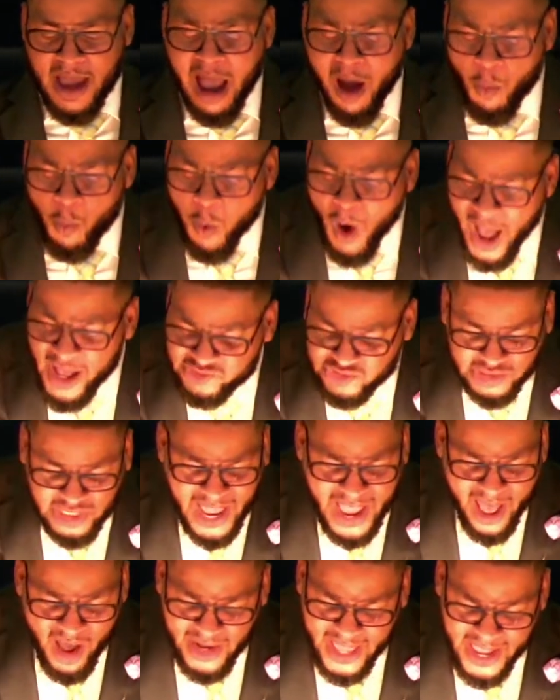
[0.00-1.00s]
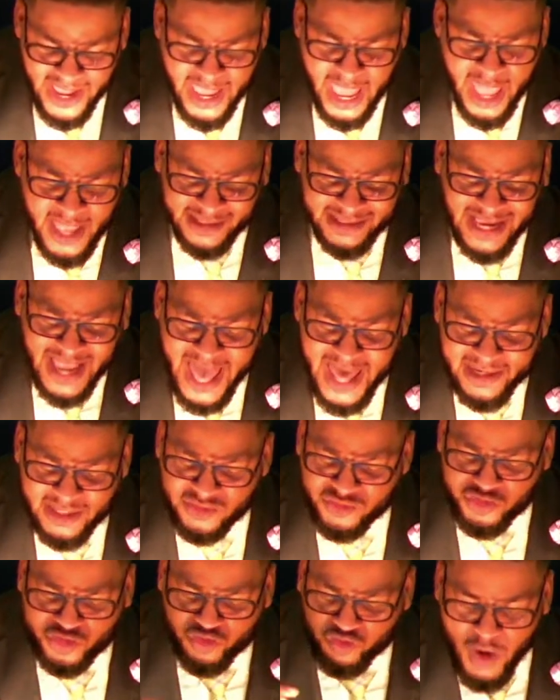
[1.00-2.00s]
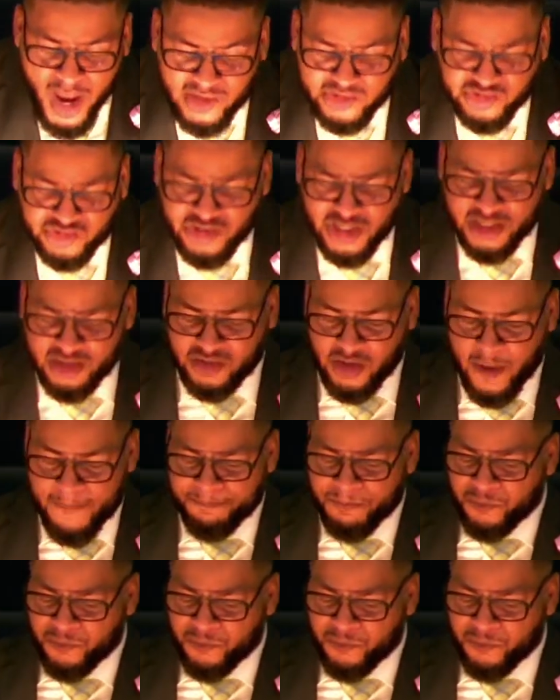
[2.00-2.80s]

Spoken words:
I watched how they got instructions